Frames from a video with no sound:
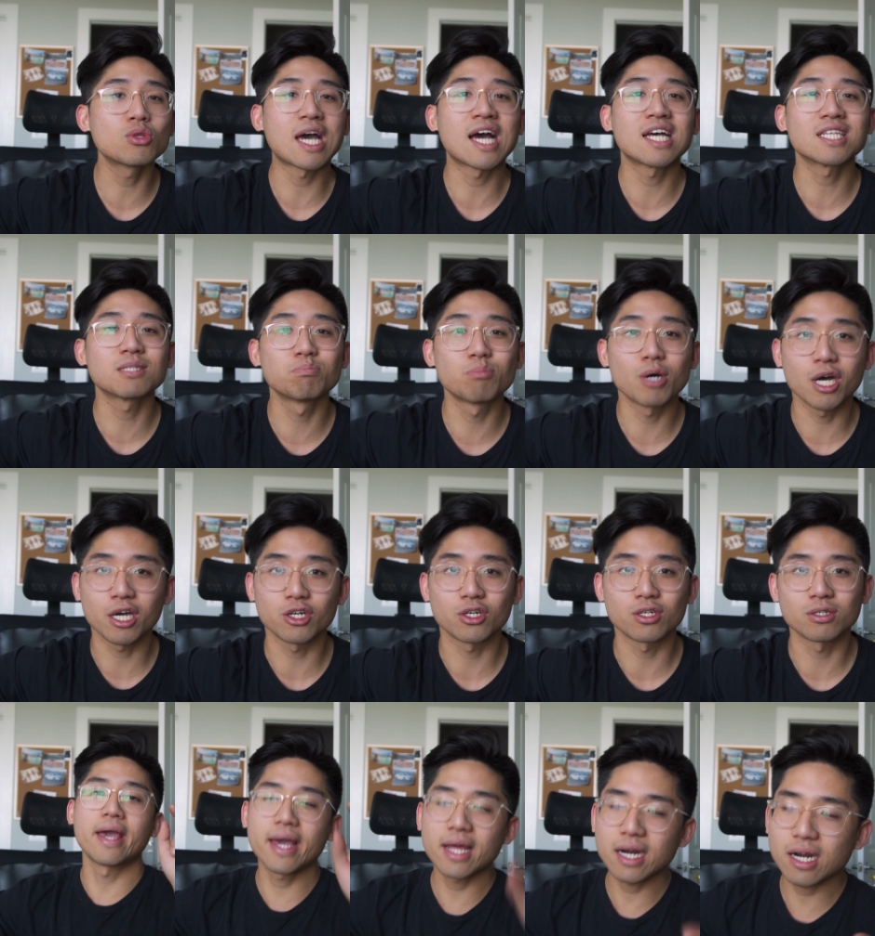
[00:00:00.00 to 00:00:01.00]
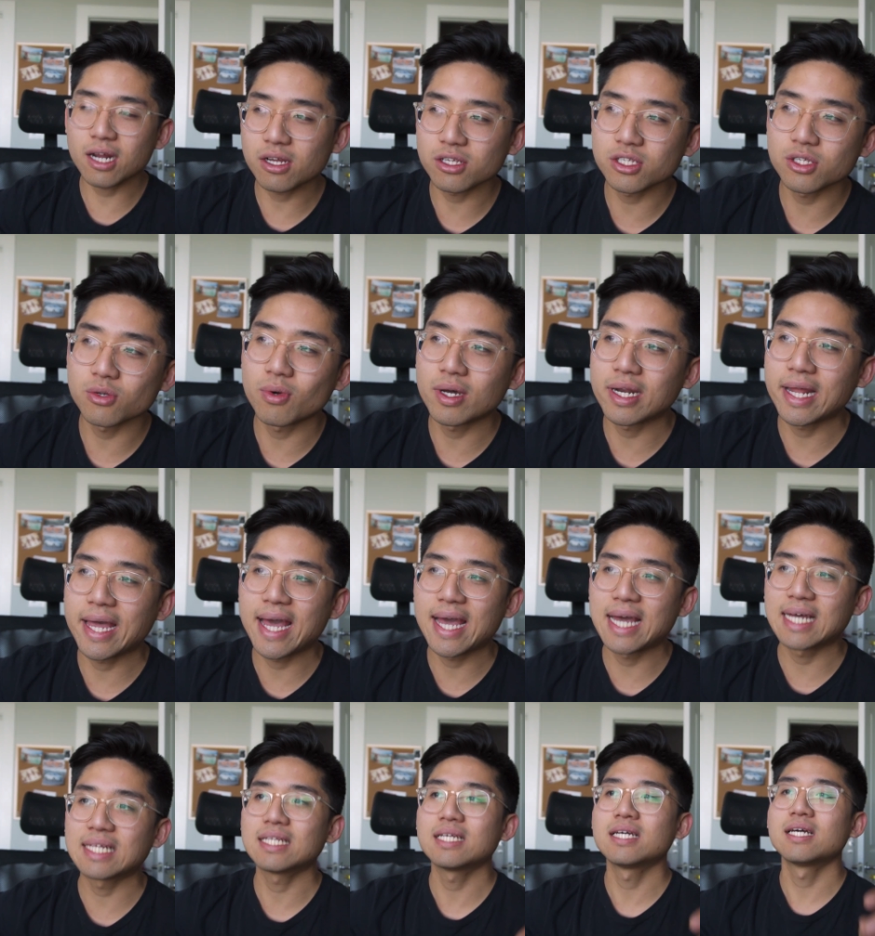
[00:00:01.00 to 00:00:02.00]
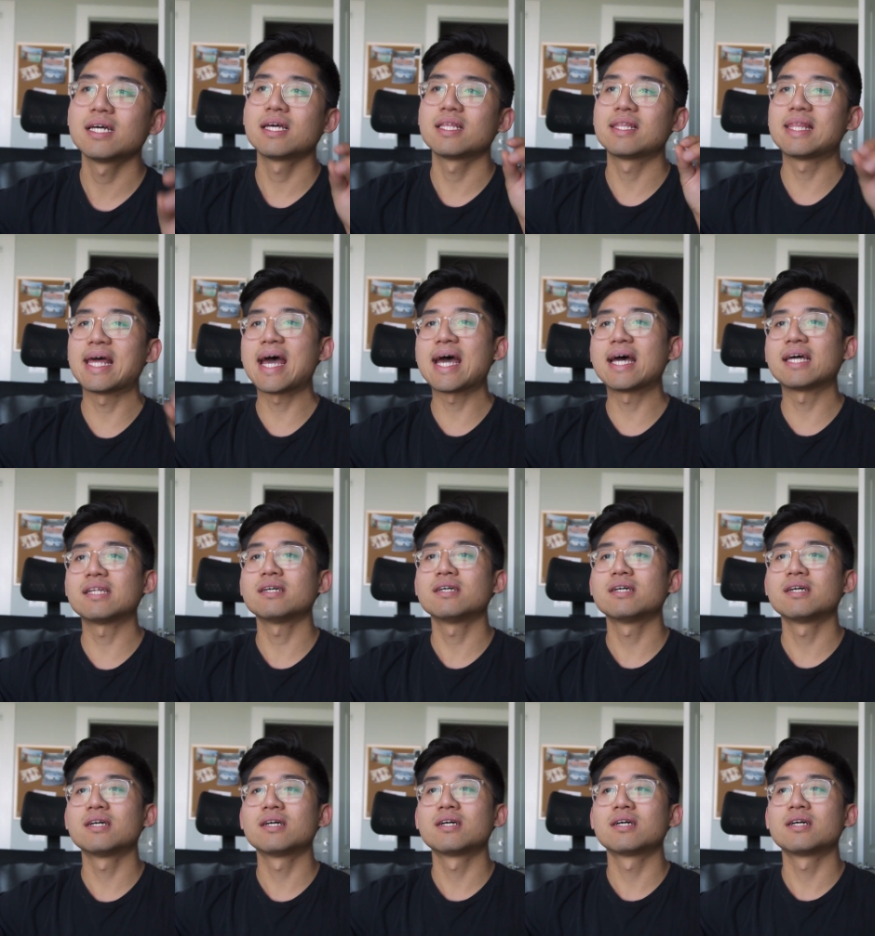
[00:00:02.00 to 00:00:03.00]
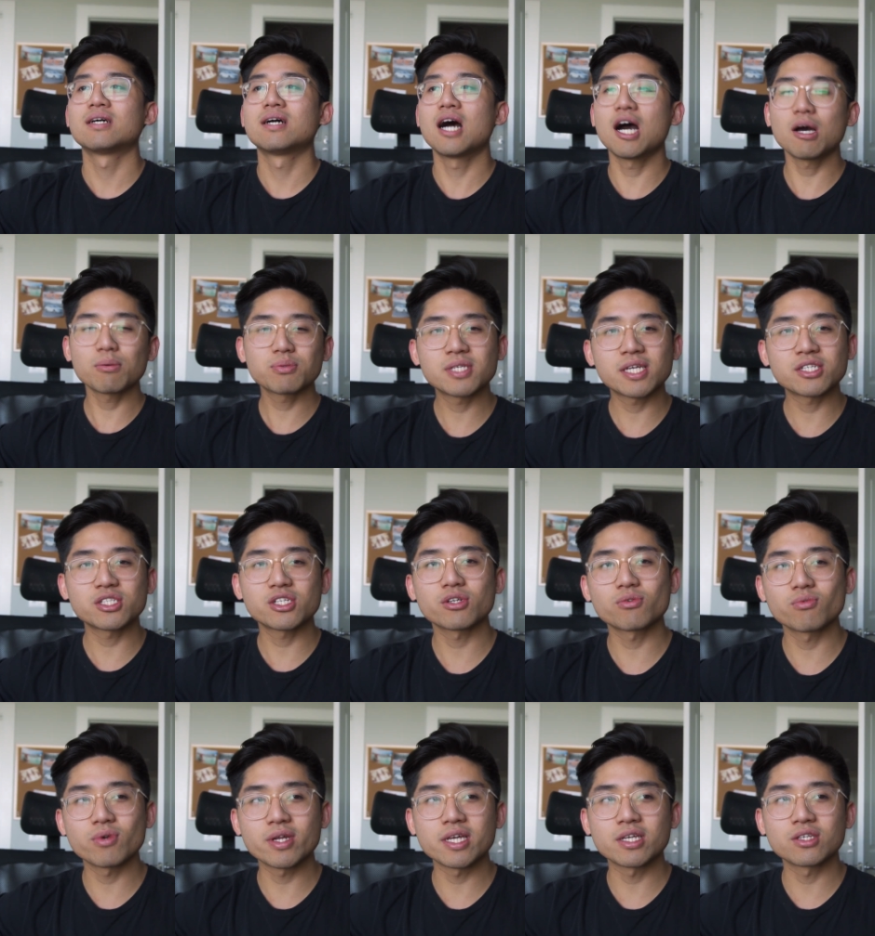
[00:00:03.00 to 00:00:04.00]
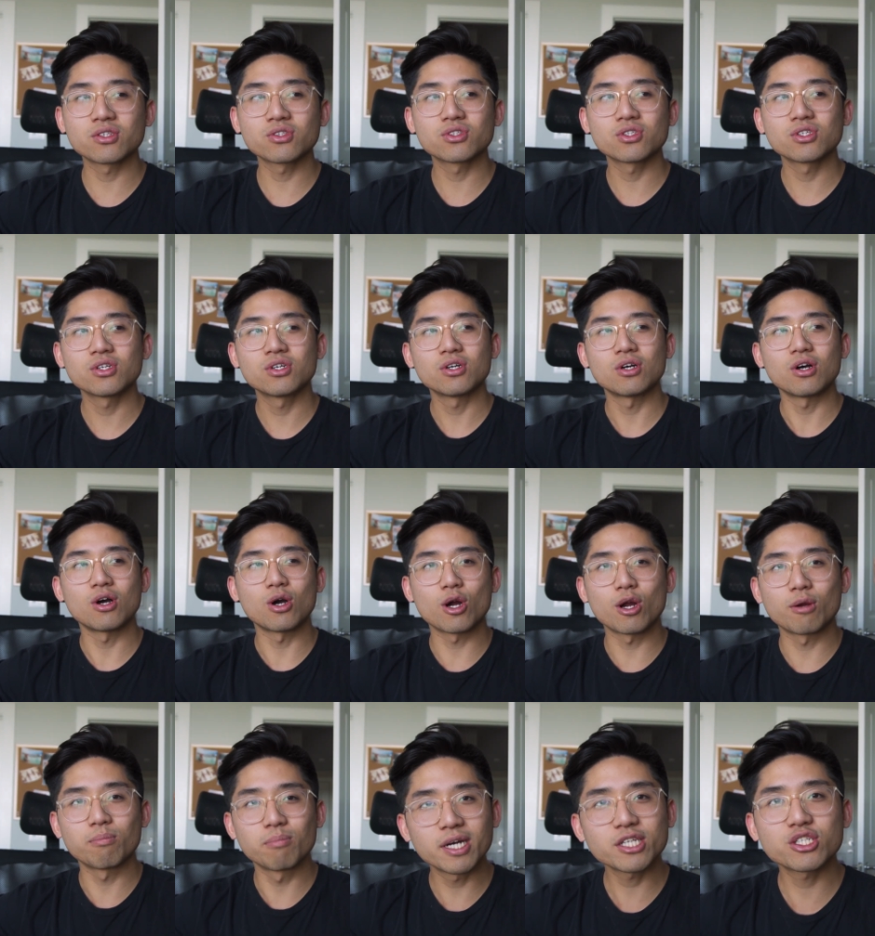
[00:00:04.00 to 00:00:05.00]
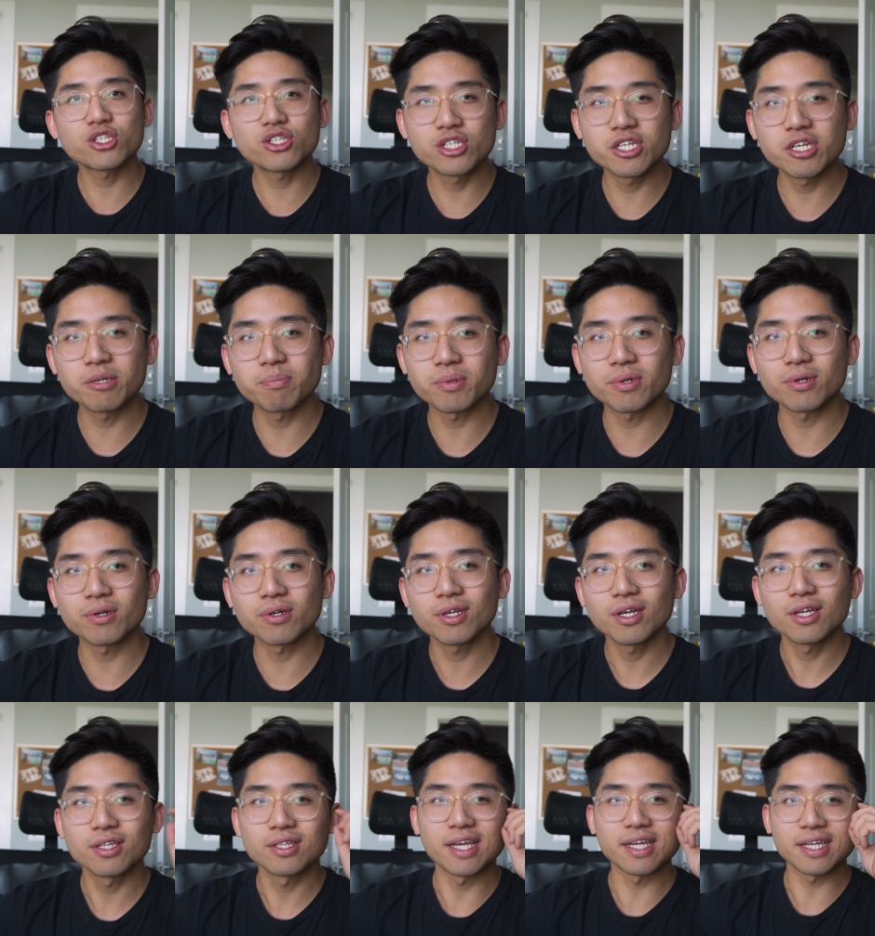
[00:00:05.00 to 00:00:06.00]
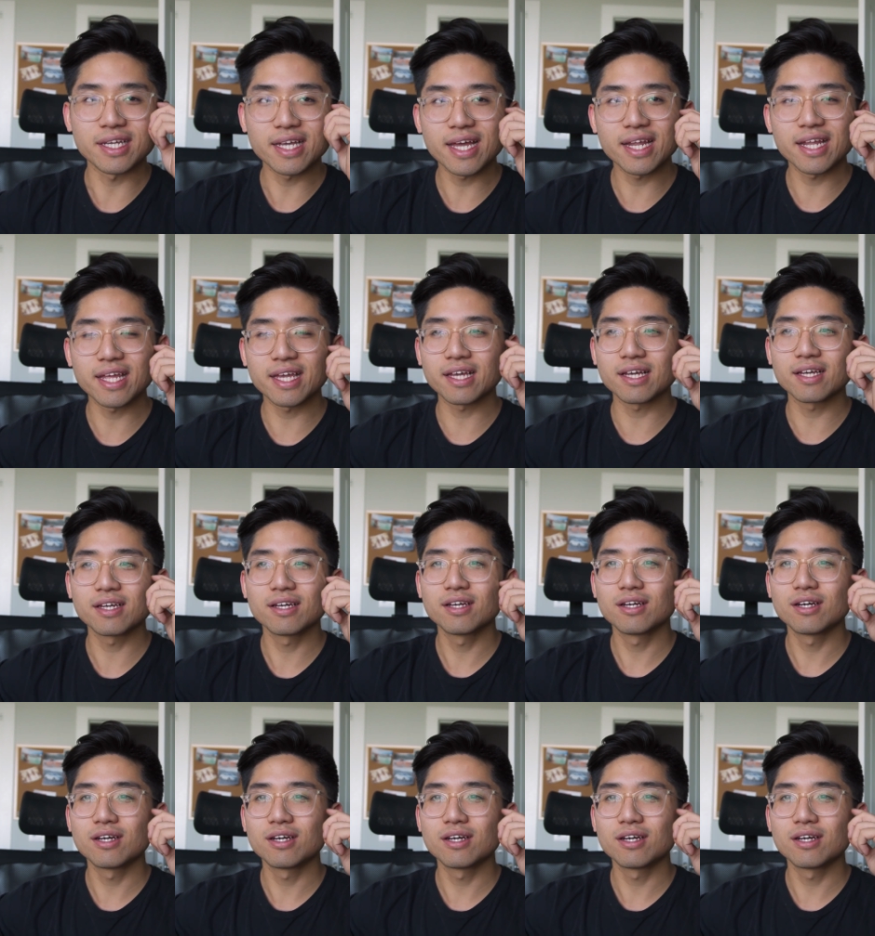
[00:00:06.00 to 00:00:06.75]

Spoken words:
as butter. And I also want to add that HUBCENTRIC rings are much cheaper than getting